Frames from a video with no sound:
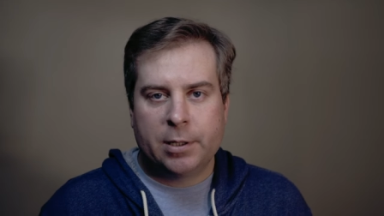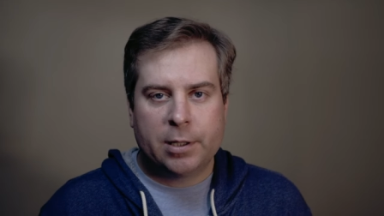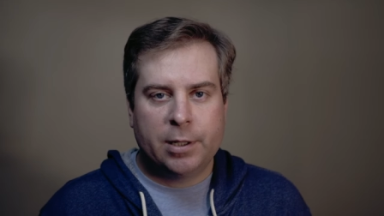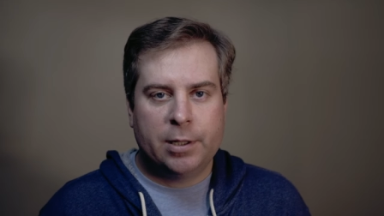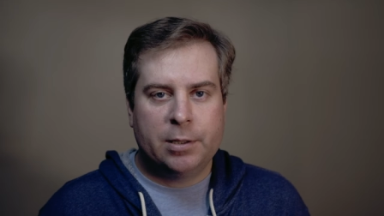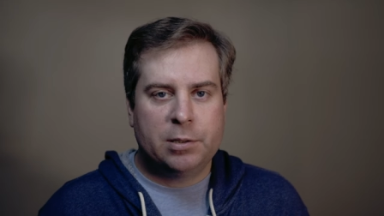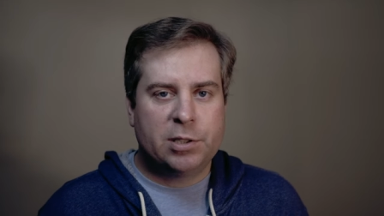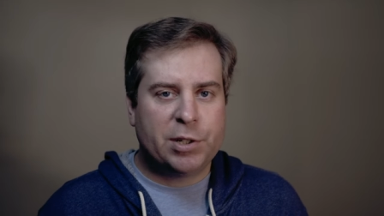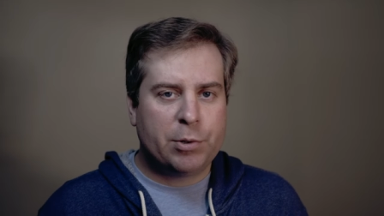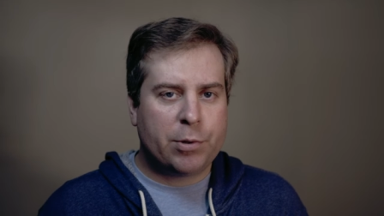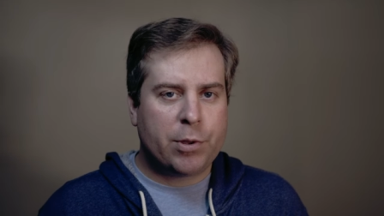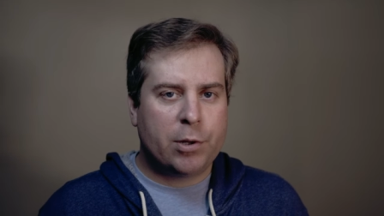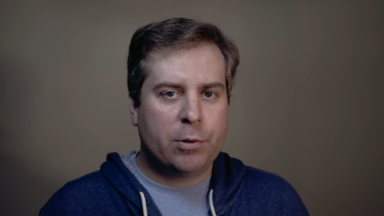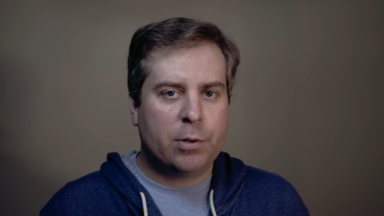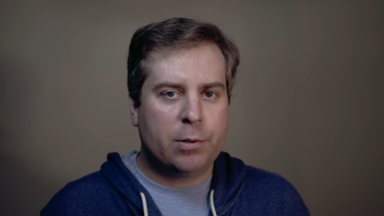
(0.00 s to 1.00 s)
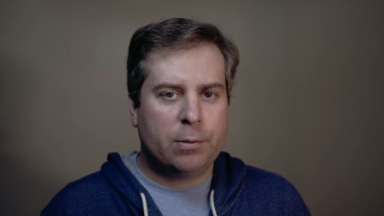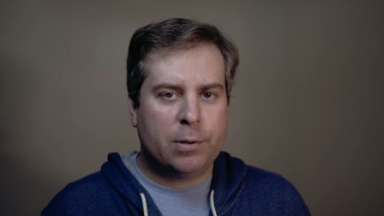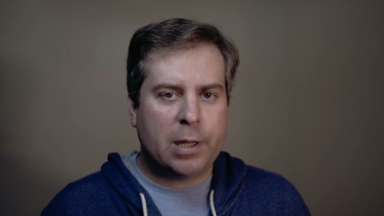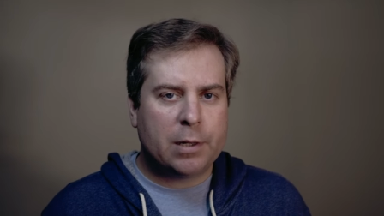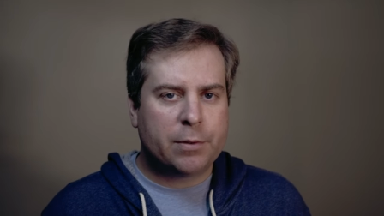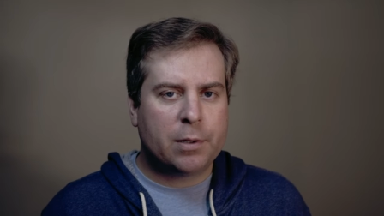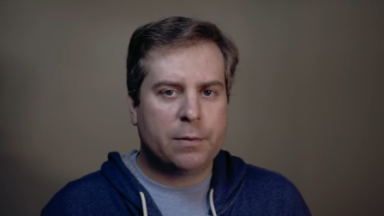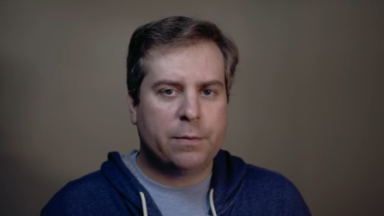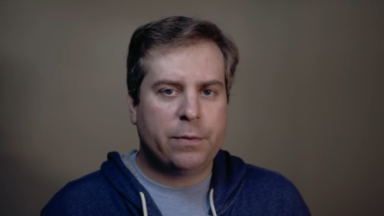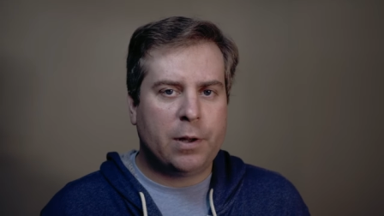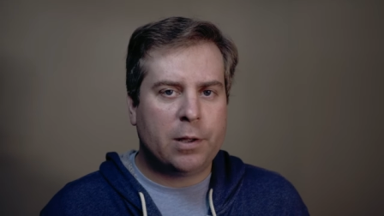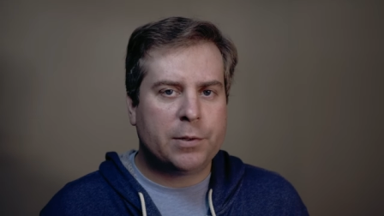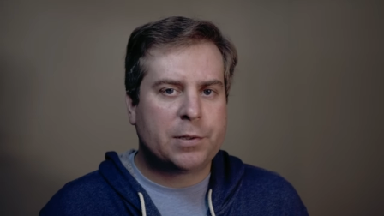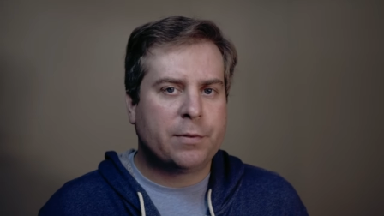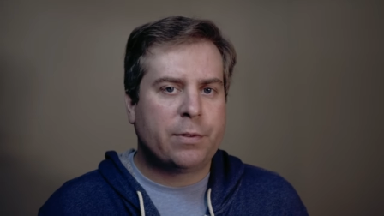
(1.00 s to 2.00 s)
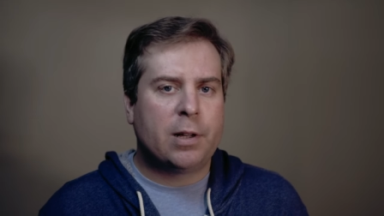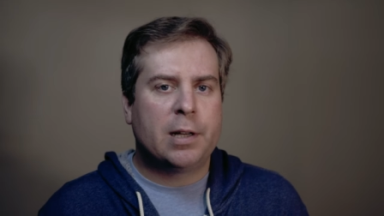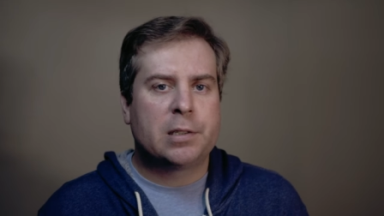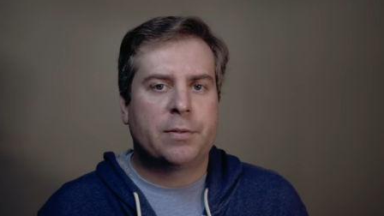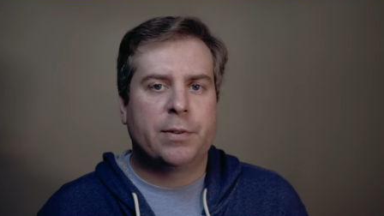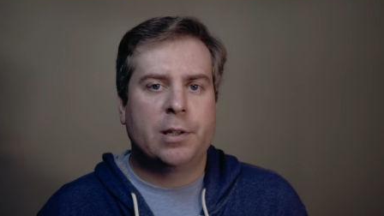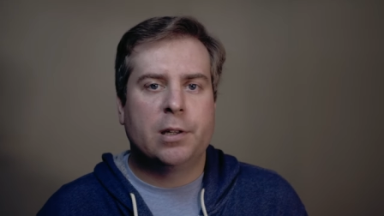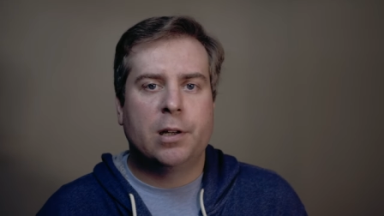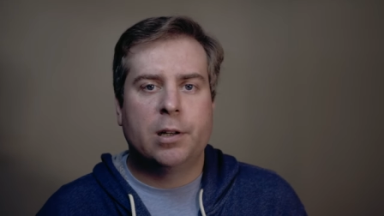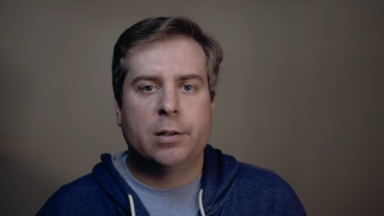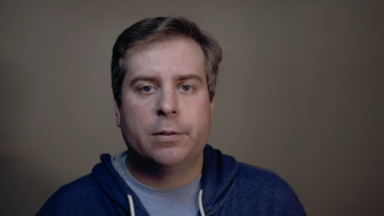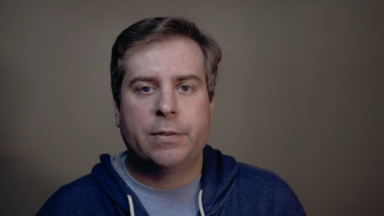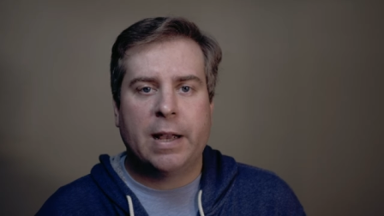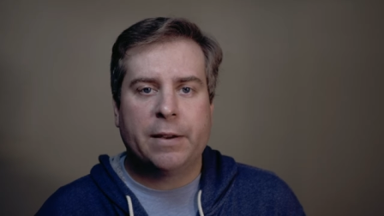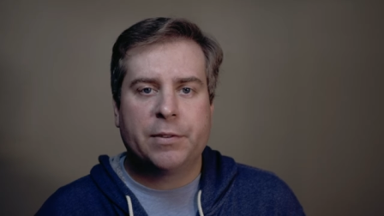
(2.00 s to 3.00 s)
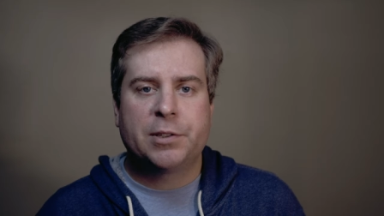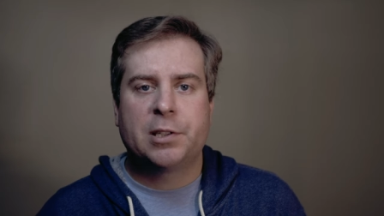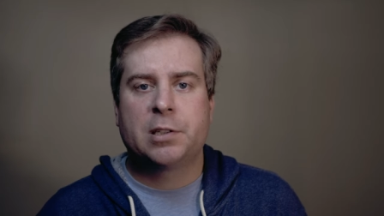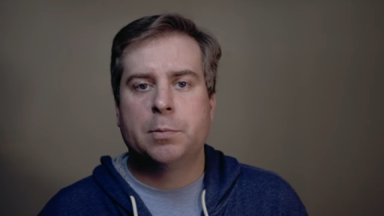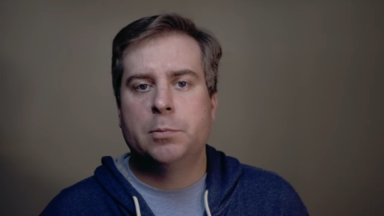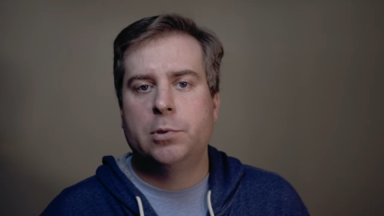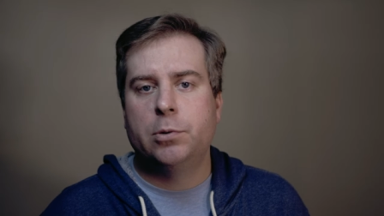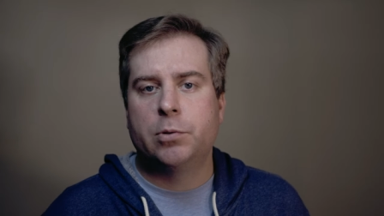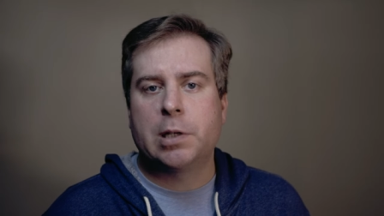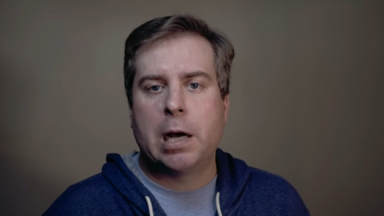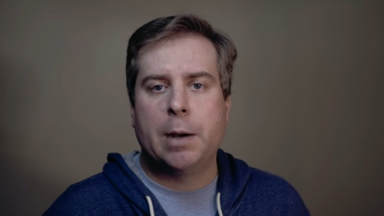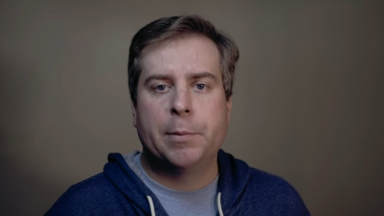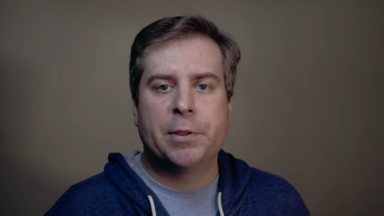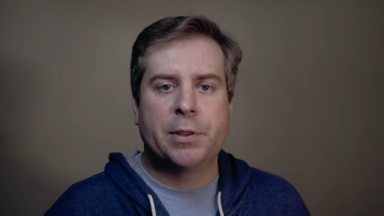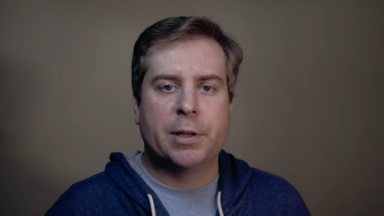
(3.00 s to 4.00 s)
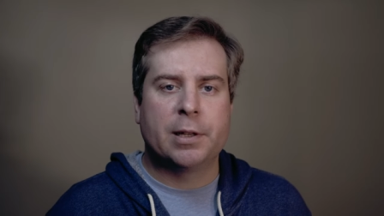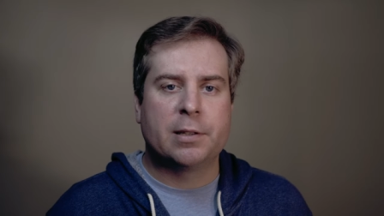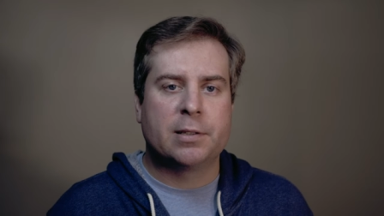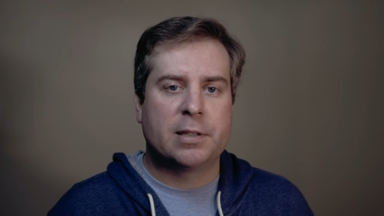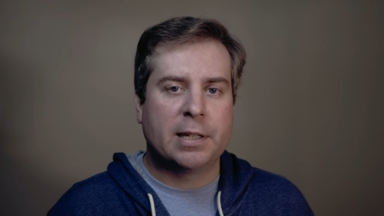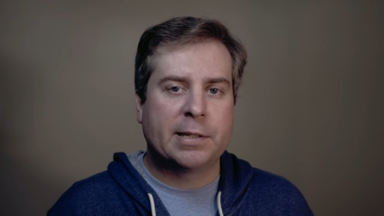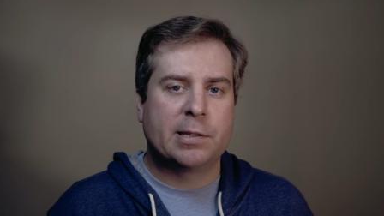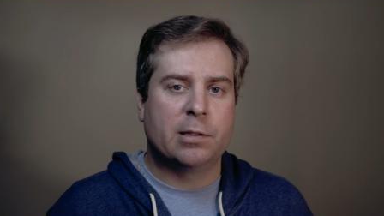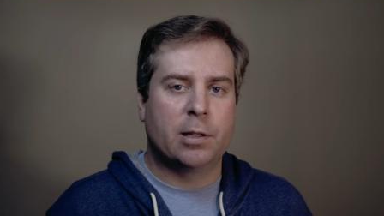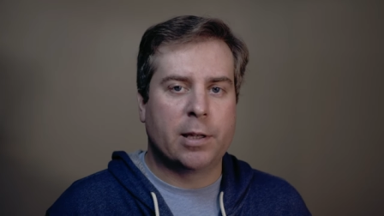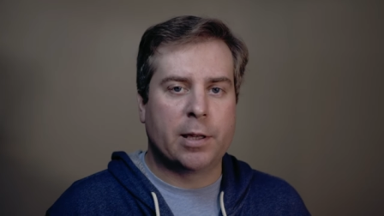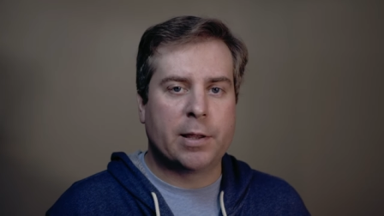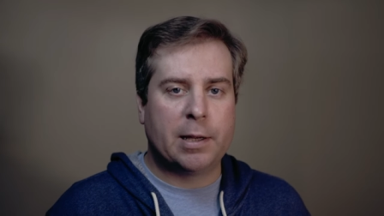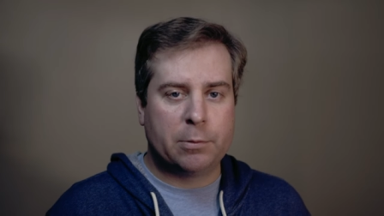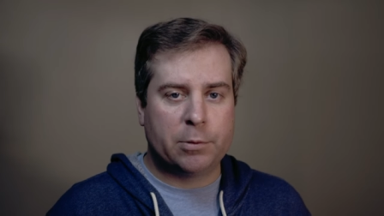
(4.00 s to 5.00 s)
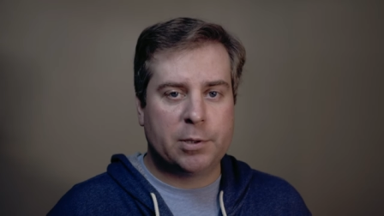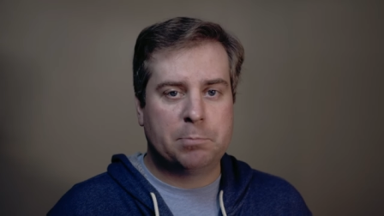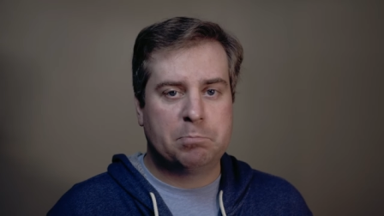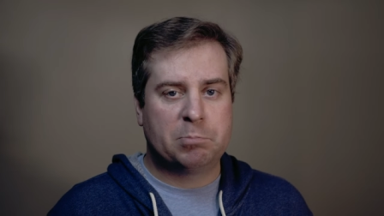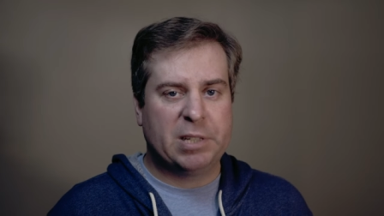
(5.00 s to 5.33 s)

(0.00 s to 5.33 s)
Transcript: In general, though, a lot of it follows the philosophy of have the system do common things decently that would